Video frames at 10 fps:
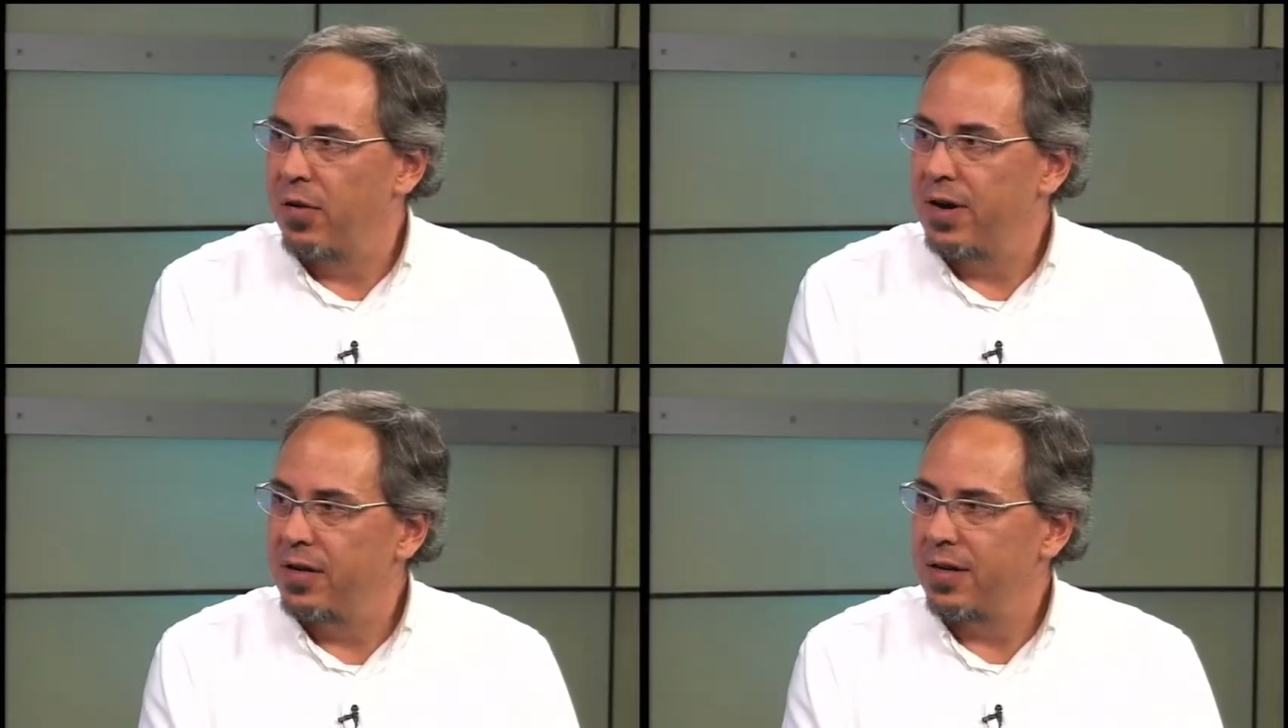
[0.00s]

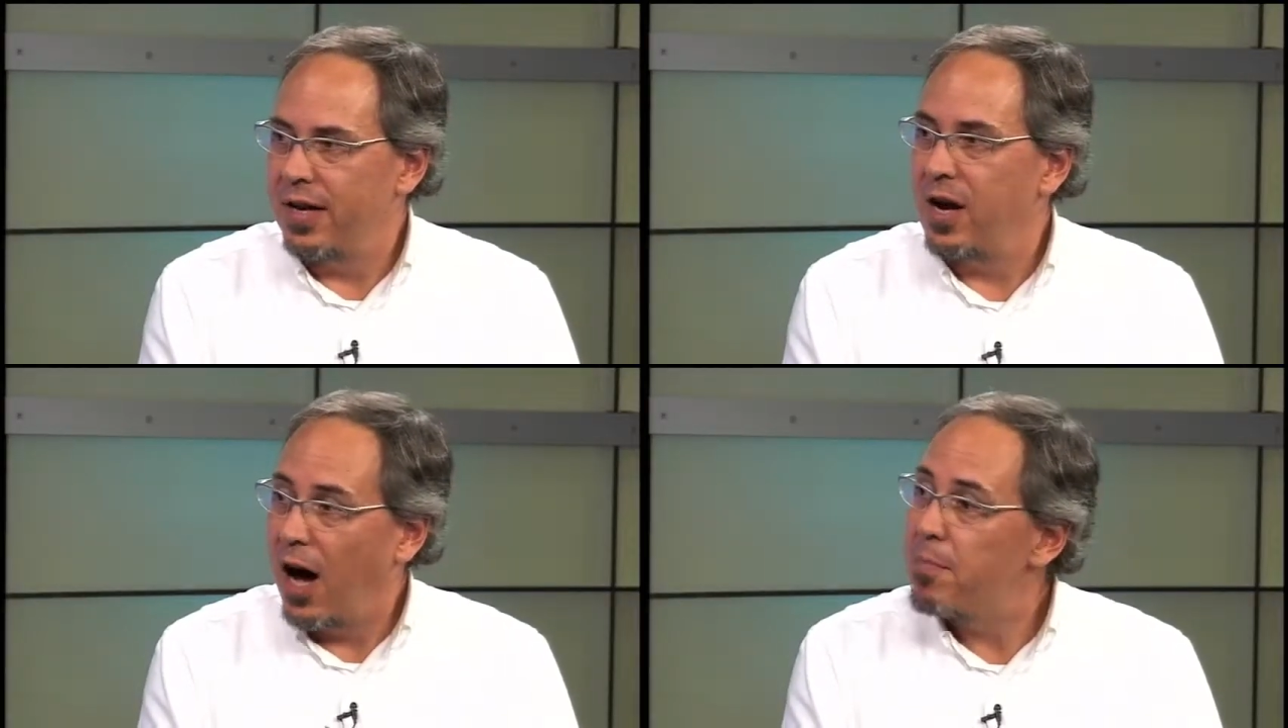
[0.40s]
and
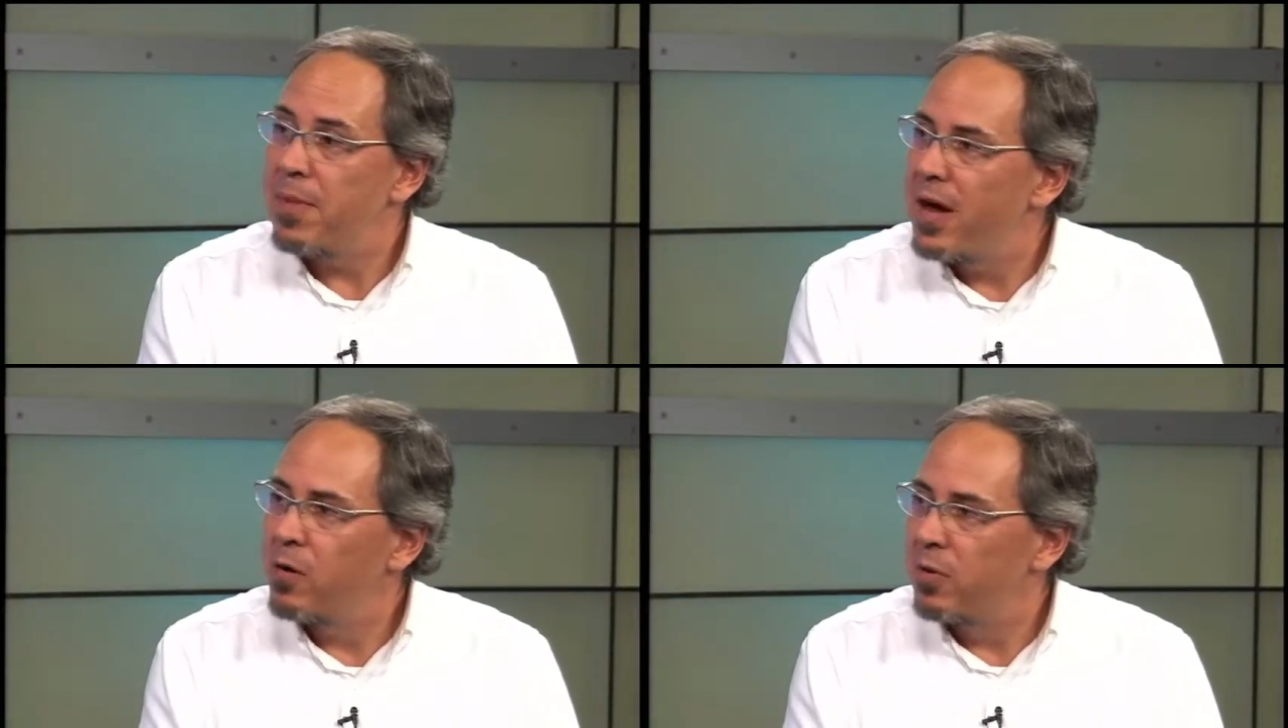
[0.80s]
and
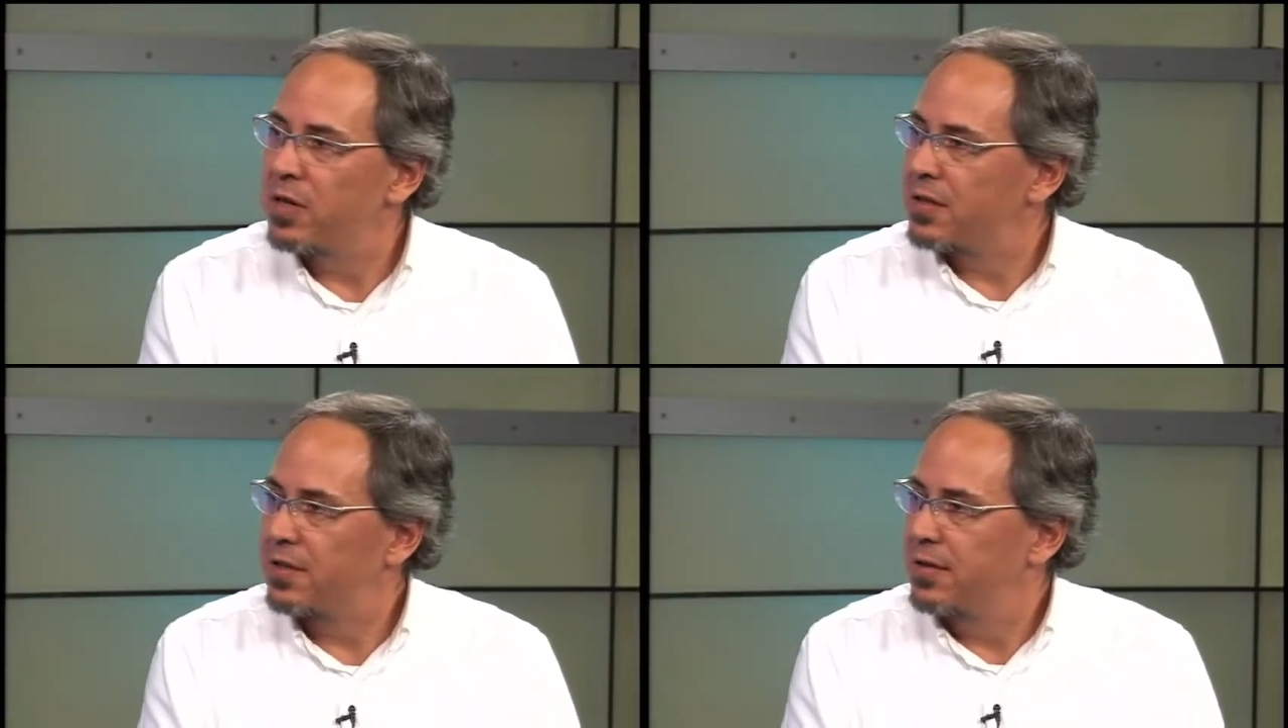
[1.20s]
Hotmail
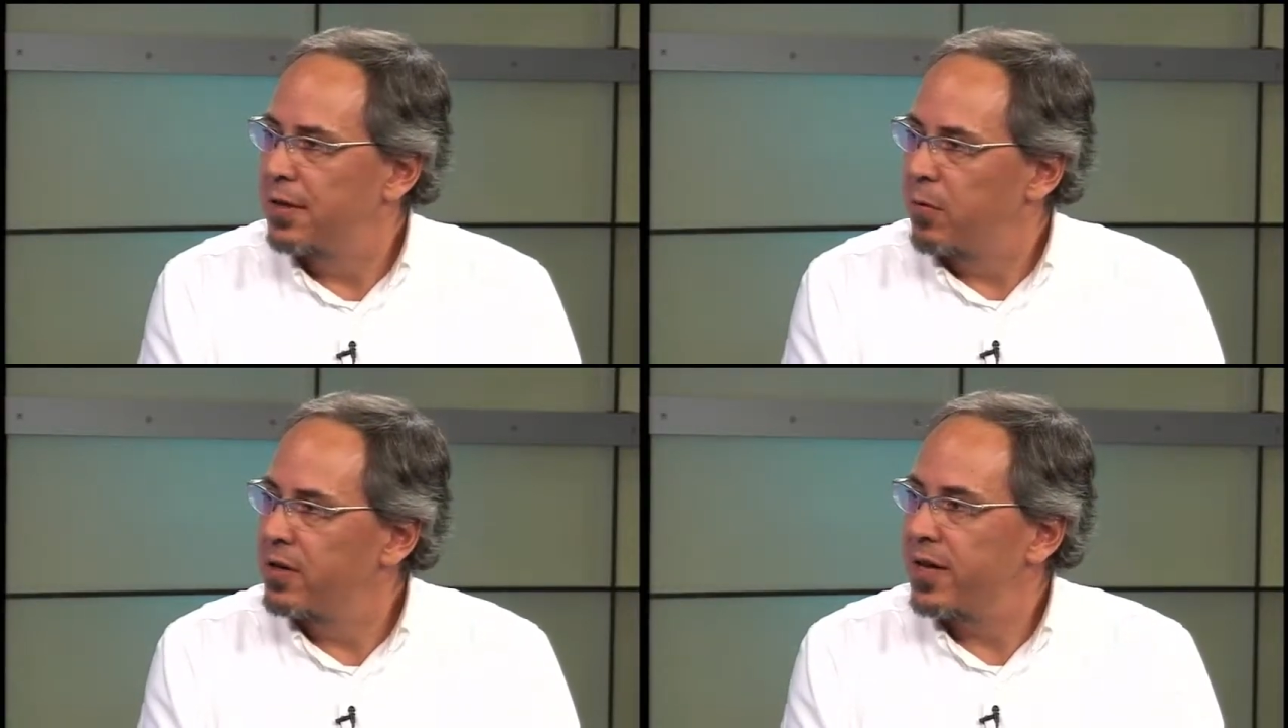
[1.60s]
was
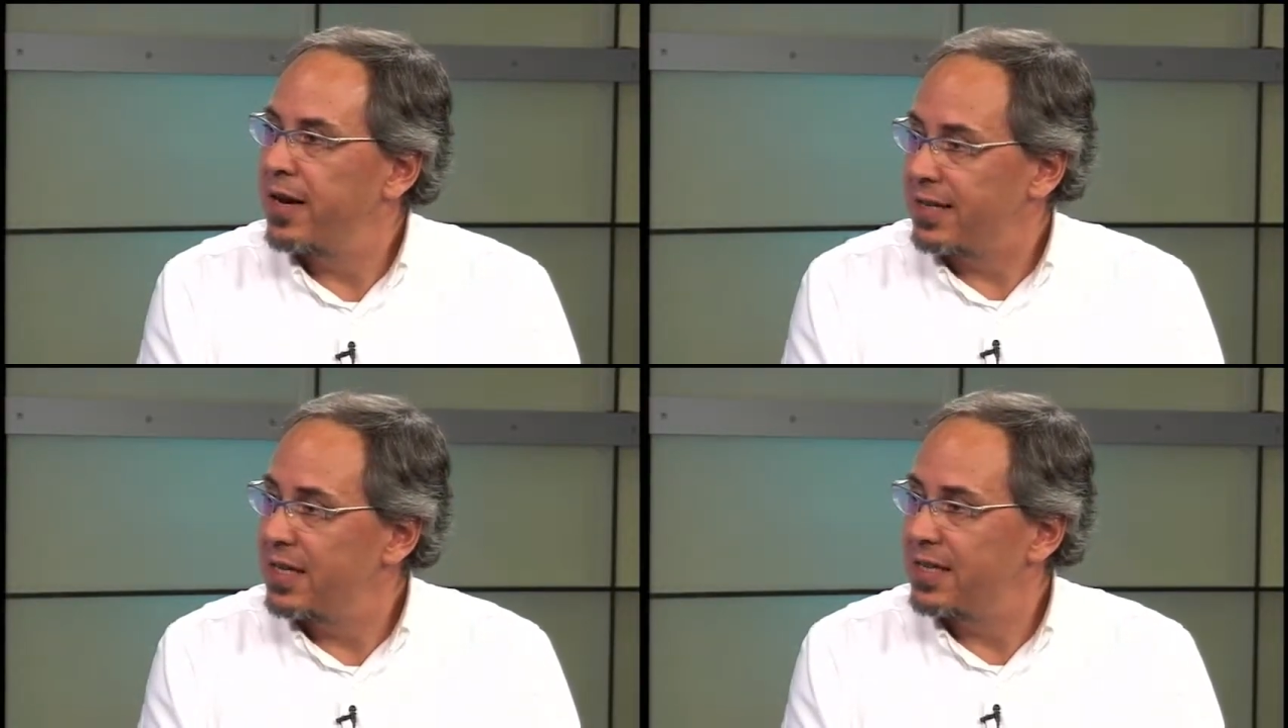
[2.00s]
the one that
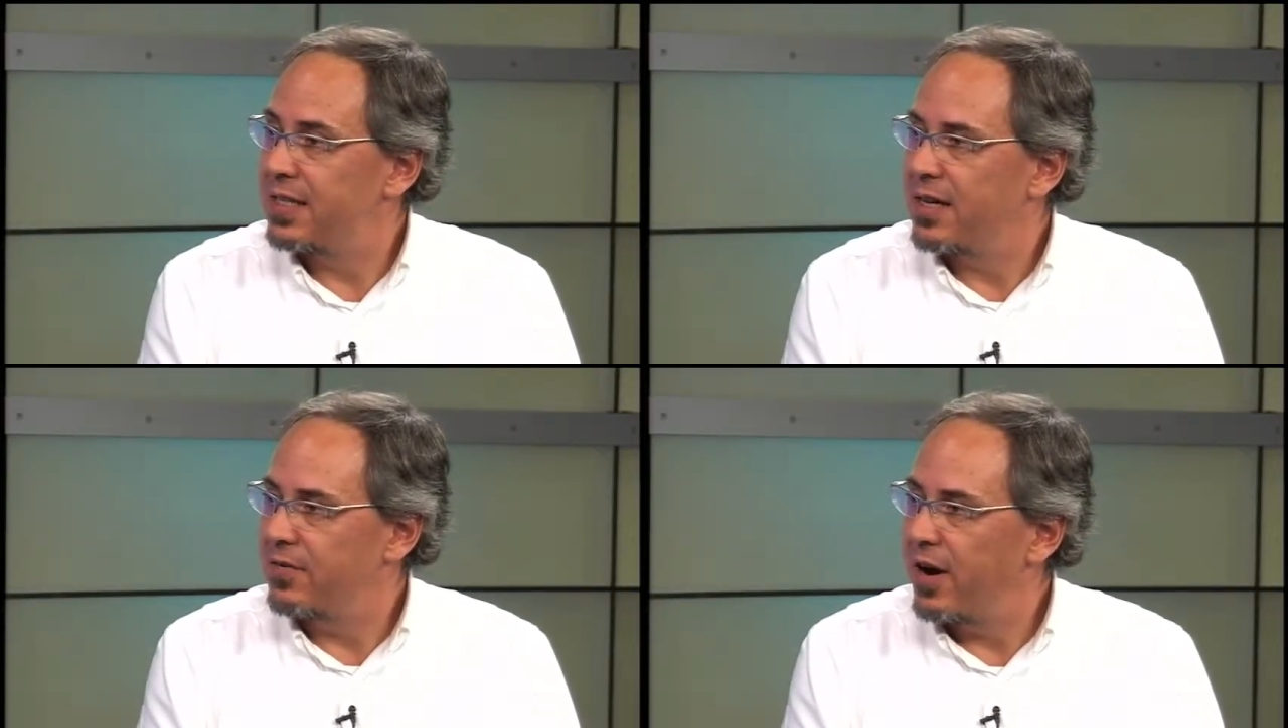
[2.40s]

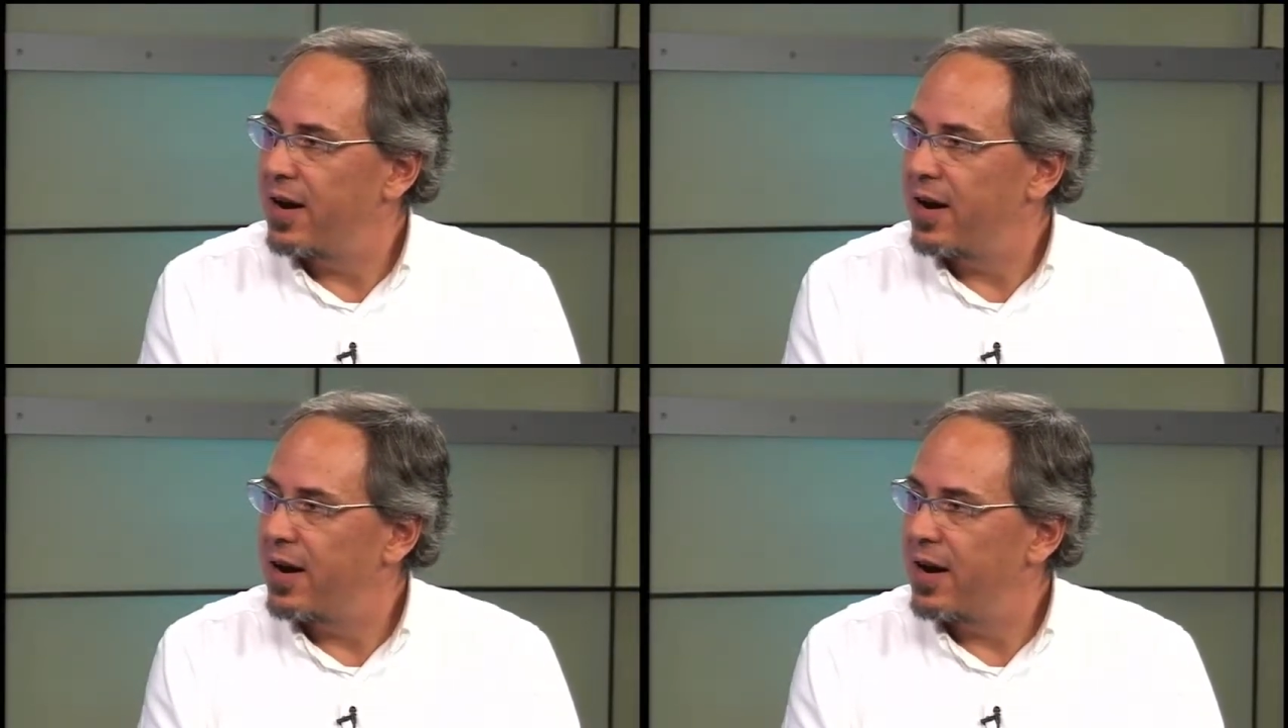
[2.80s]
existed, right?